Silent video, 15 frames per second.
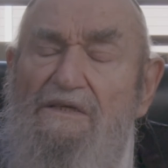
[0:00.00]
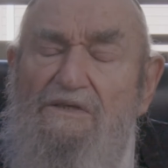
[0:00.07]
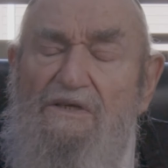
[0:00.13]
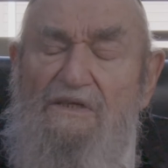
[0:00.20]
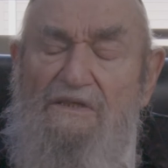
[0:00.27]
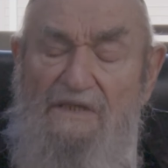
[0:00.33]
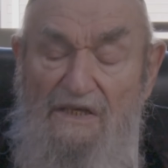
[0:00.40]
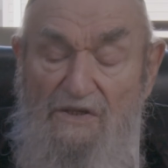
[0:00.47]
So
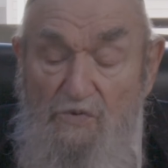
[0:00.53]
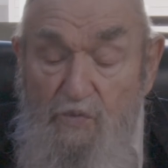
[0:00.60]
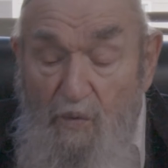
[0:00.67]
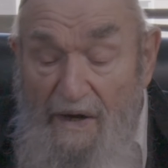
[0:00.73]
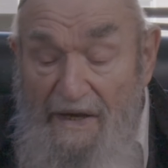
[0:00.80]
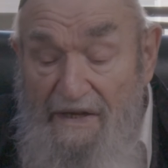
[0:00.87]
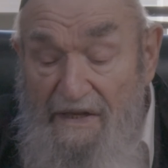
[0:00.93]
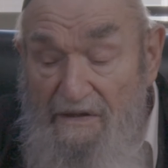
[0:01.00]
it says,
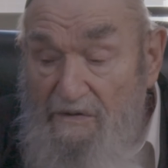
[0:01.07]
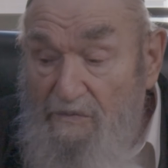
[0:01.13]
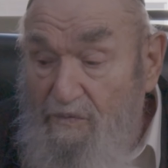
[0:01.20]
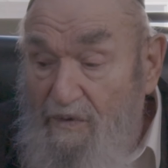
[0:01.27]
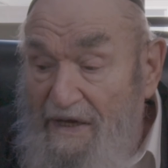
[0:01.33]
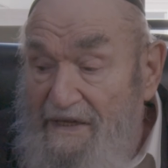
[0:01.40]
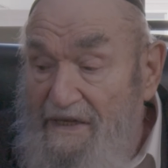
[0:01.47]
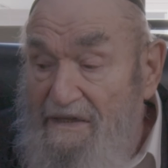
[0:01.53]
why did
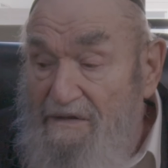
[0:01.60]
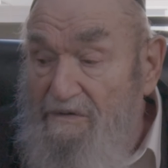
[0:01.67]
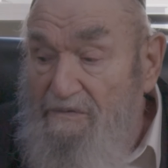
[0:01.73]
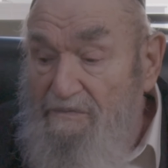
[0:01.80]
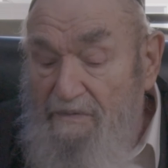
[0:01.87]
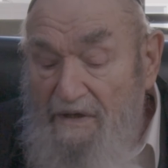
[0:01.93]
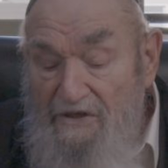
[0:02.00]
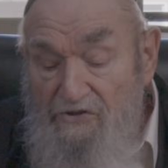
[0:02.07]
why did the
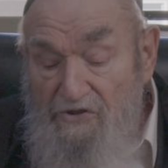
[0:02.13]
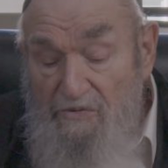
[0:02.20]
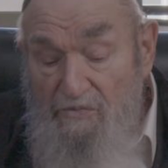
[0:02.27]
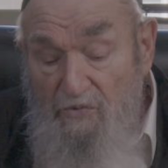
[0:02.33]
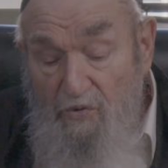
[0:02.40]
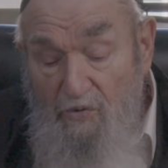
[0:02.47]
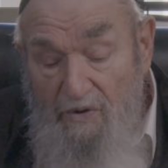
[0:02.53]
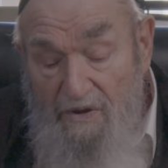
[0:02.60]
mainstream
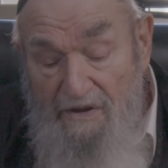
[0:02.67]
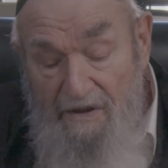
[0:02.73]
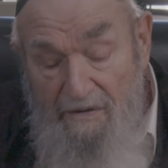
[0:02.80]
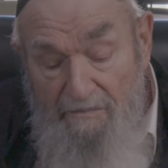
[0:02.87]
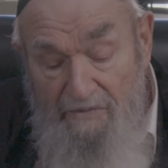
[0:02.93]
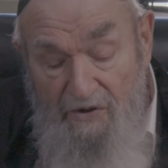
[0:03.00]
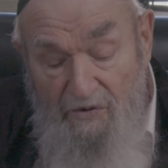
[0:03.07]
talk to him?